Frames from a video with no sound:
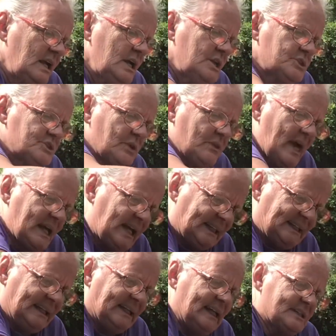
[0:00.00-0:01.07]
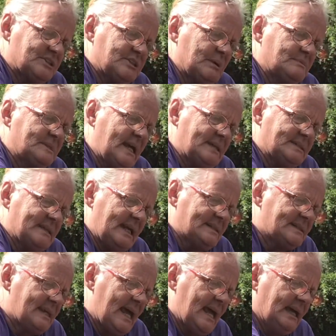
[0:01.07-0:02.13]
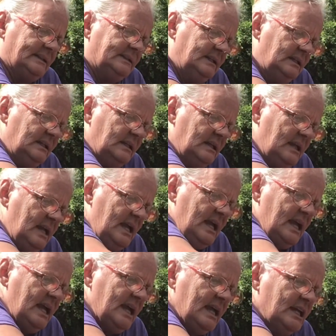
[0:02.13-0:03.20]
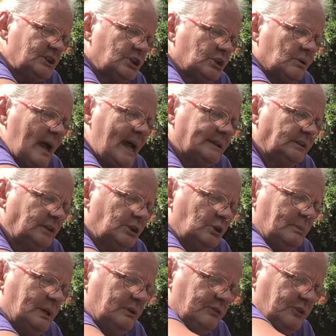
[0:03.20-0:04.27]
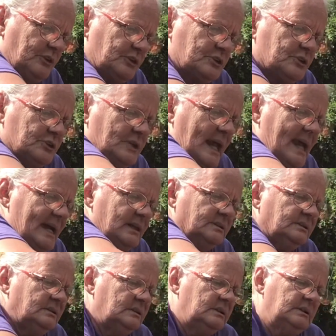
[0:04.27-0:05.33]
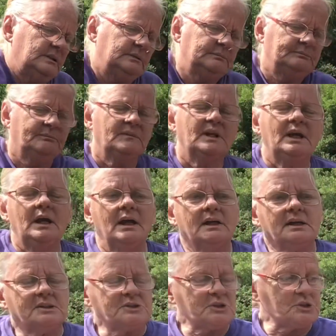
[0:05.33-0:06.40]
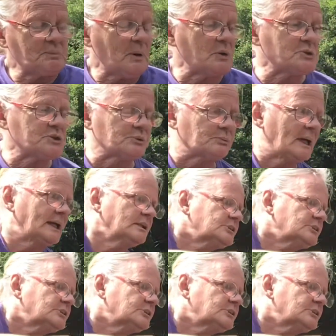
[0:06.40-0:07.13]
So that I can get some 10-10-10 in the ground a little bit further down, because it's supposed to rain